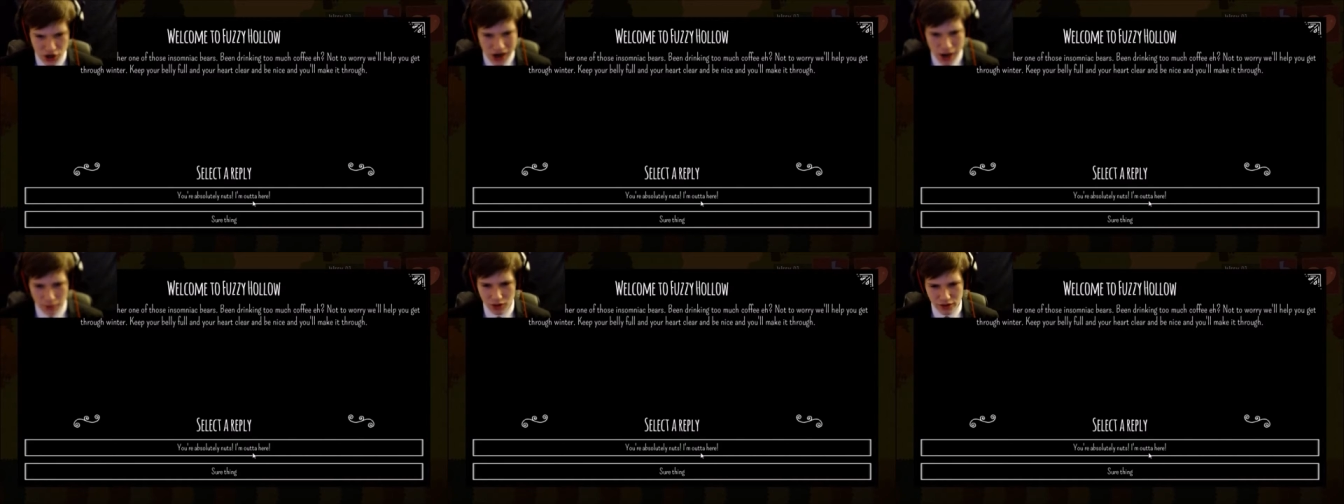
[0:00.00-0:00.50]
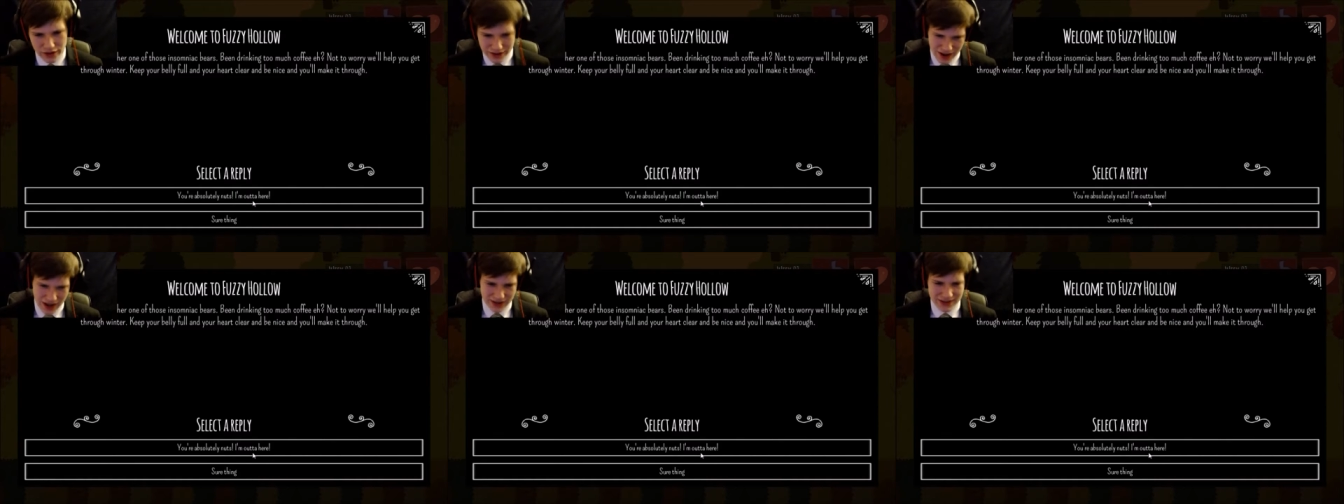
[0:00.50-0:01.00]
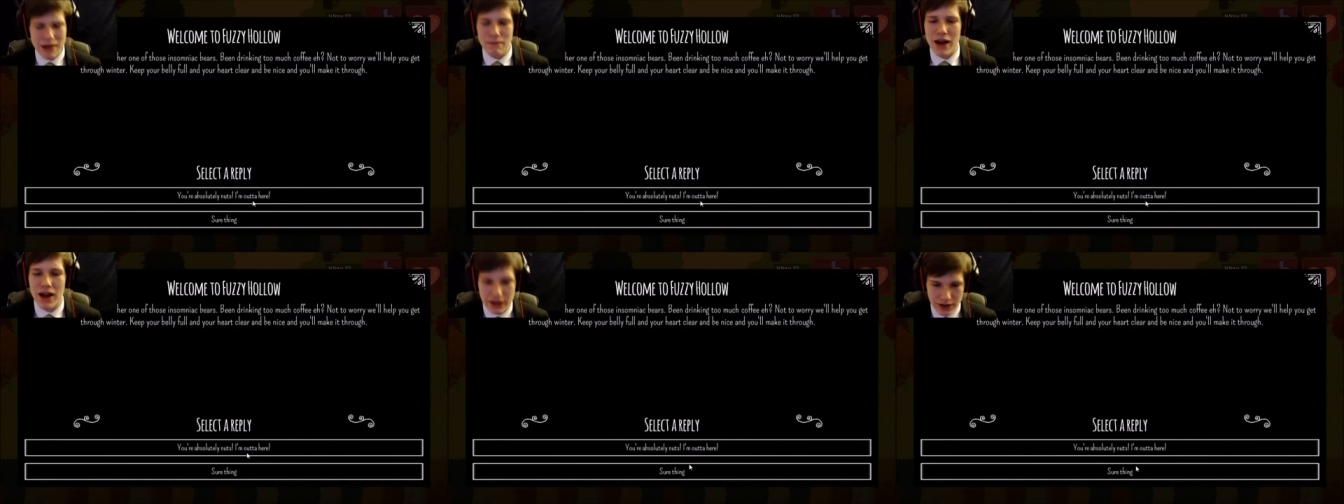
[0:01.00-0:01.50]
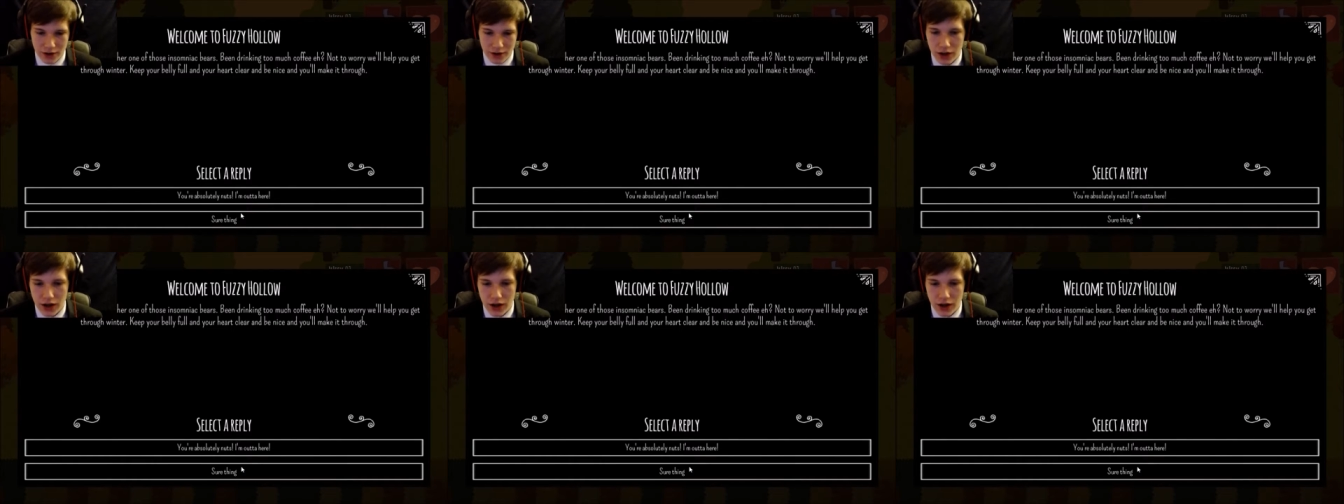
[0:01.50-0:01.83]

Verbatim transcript: You're absolutely nuts. I'm out of here.